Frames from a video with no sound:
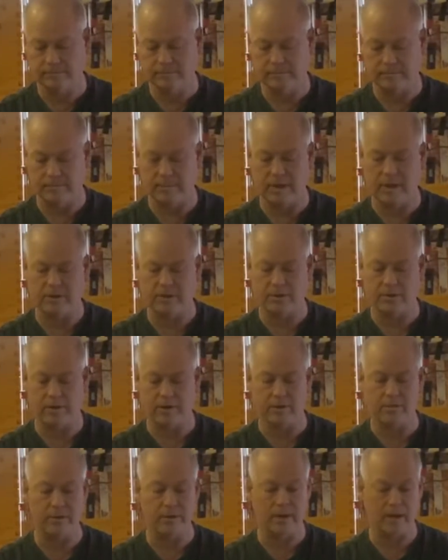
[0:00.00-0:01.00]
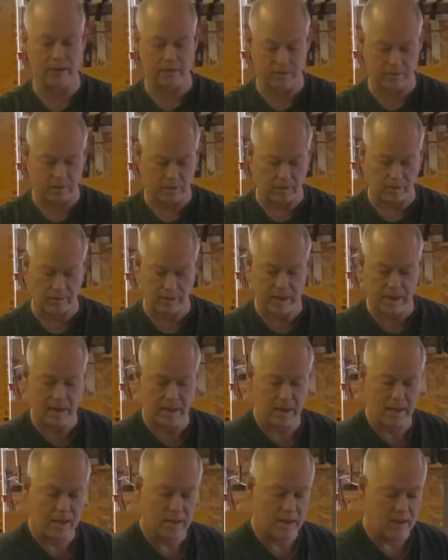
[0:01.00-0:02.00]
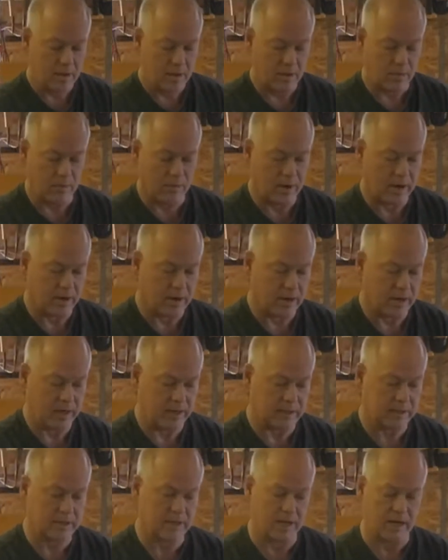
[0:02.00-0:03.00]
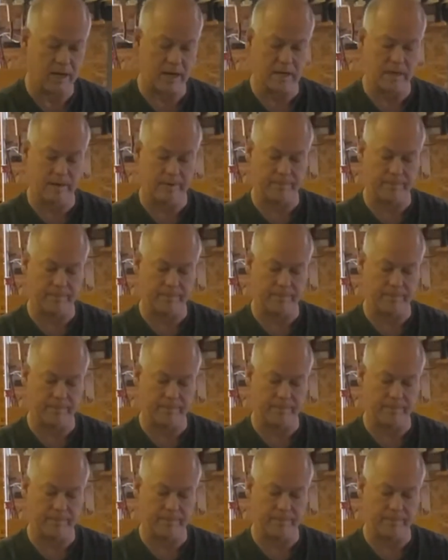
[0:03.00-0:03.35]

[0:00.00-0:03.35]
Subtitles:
Make sure they go together all the way. One on each side.